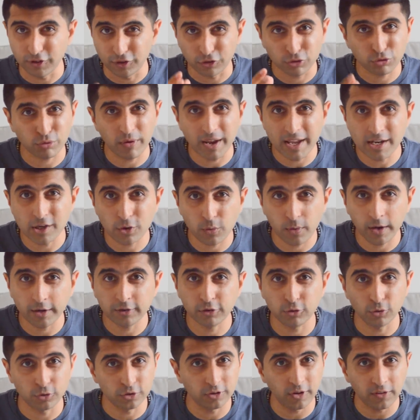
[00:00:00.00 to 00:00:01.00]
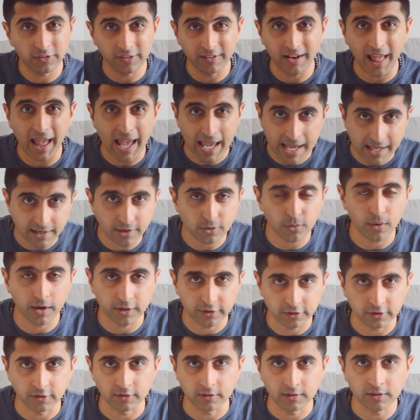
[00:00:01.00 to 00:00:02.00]
a trade question, or just an aid
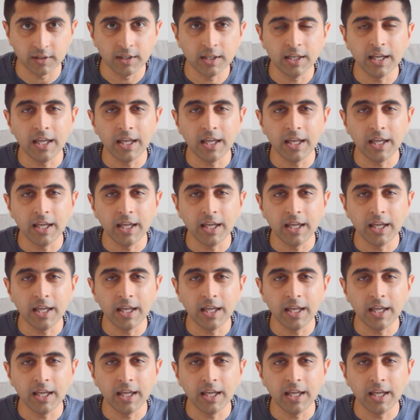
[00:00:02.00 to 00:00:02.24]
question,